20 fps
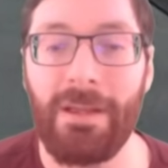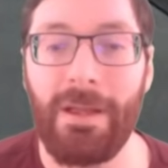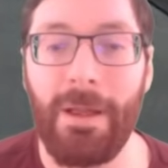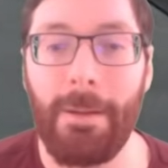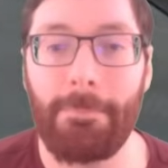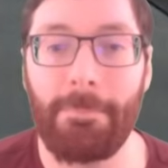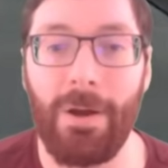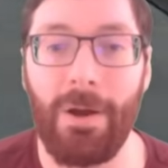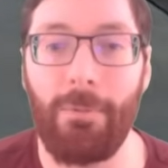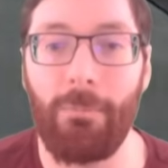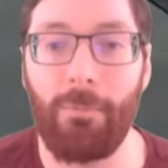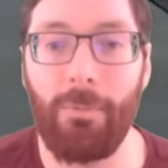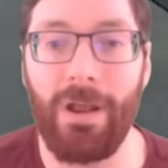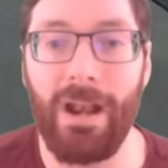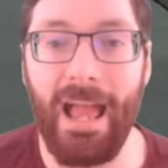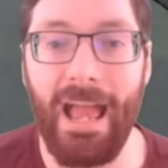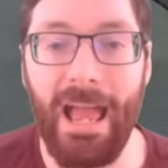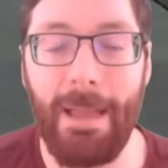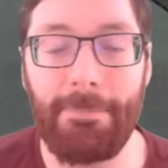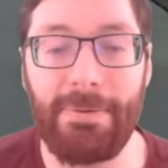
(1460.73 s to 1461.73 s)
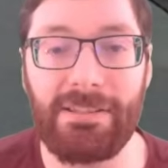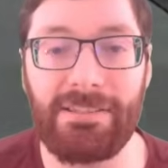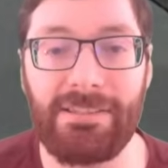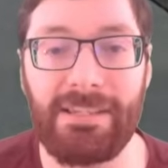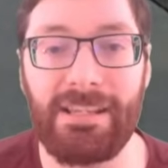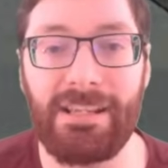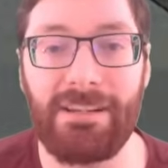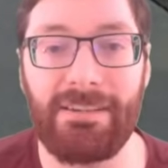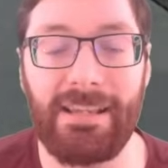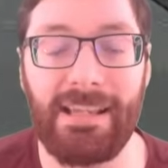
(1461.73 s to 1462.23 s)
But what happens
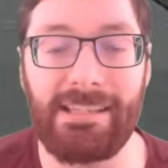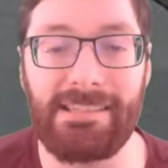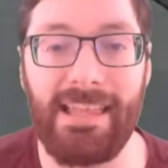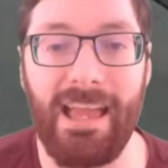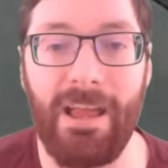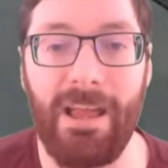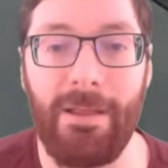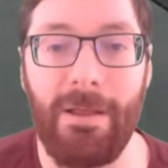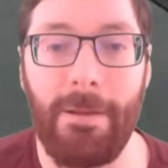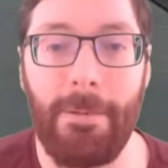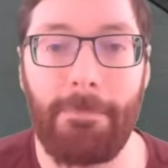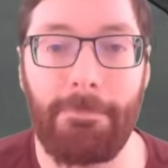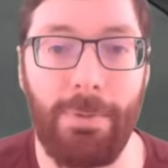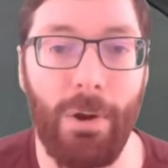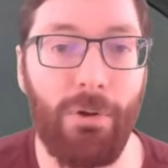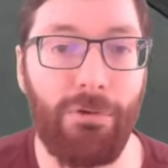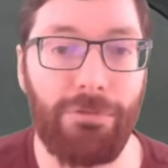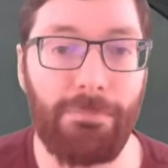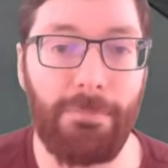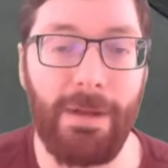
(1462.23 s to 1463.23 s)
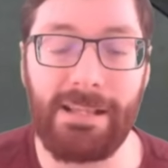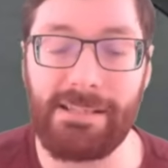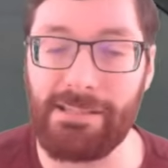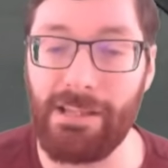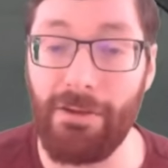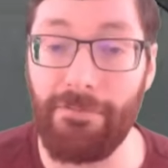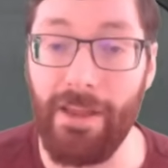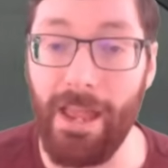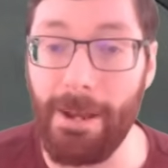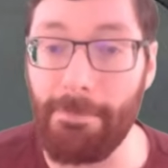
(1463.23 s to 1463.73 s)
here is that both
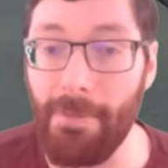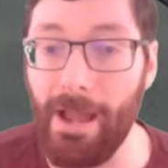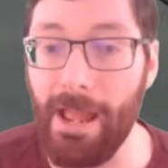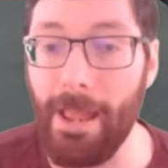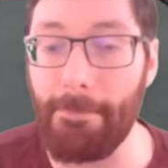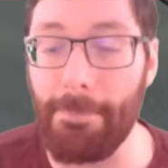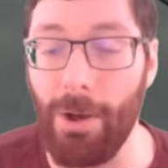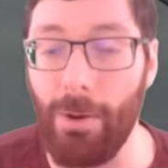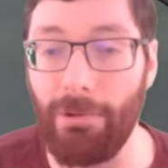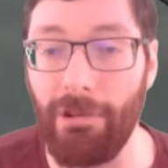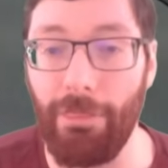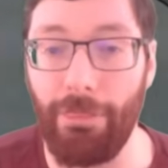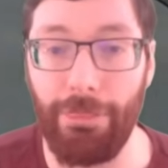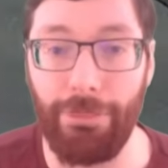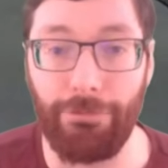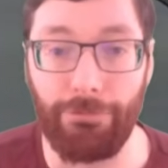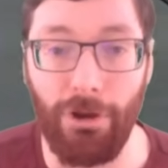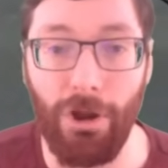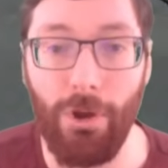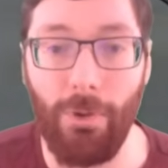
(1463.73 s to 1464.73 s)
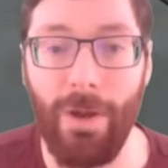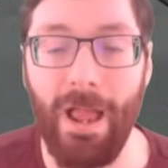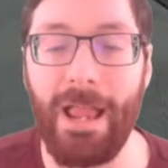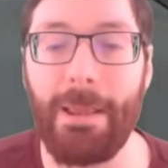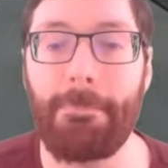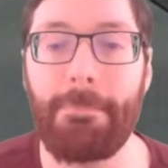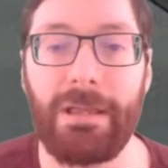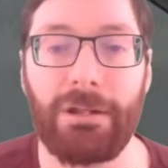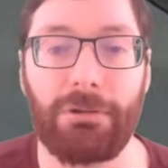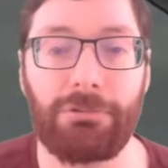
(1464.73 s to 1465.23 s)
myself and my opponent throw a
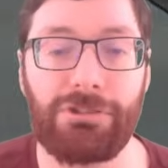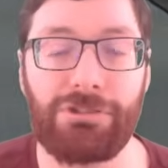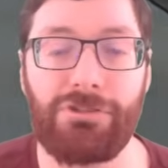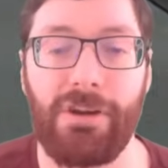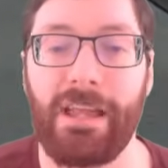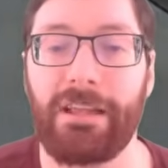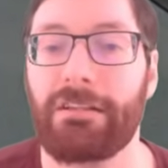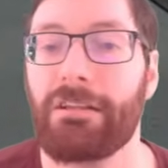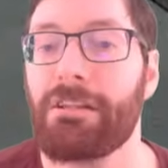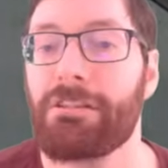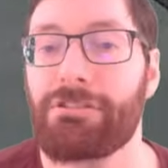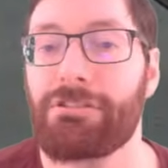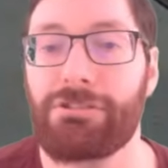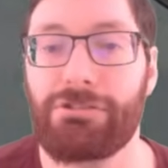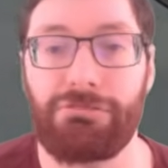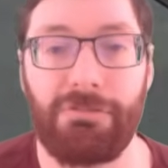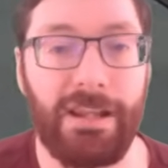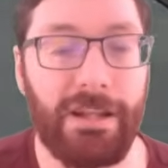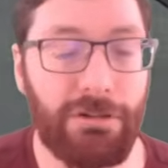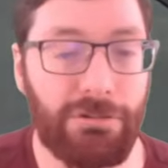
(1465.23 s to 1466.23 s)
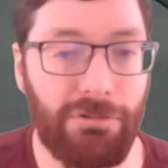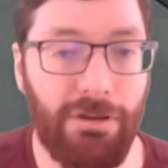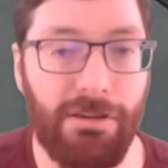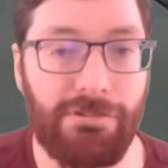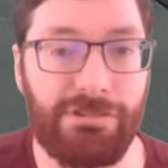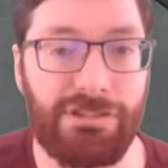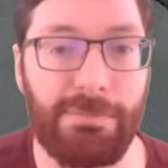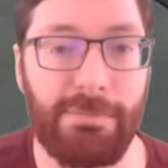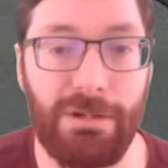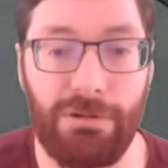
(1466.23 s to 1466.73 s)
middle strike straight across
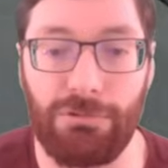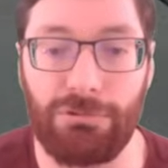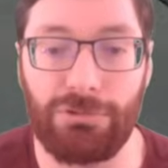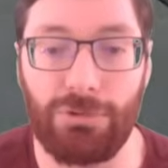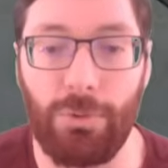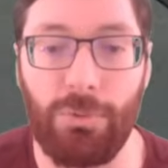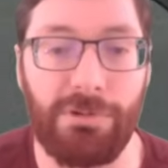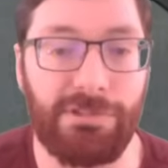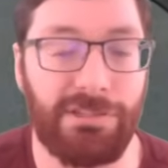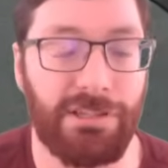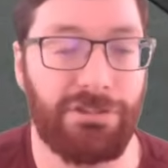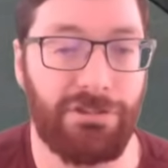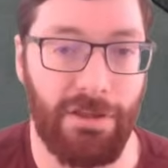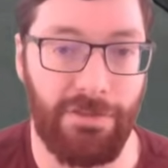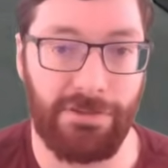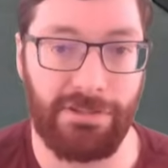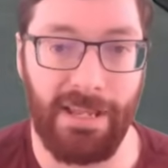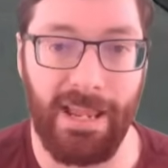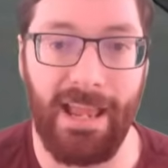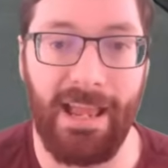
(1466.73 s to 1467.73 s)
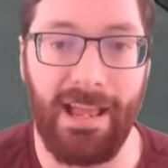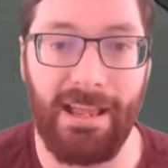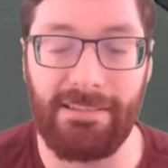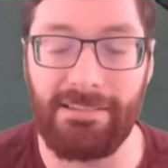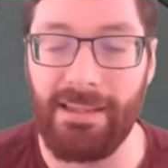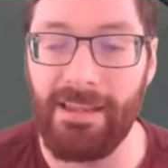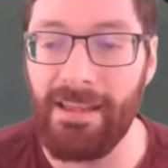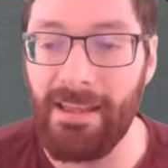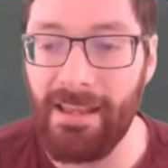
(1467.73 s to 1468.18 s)
the middle towards each other's hands.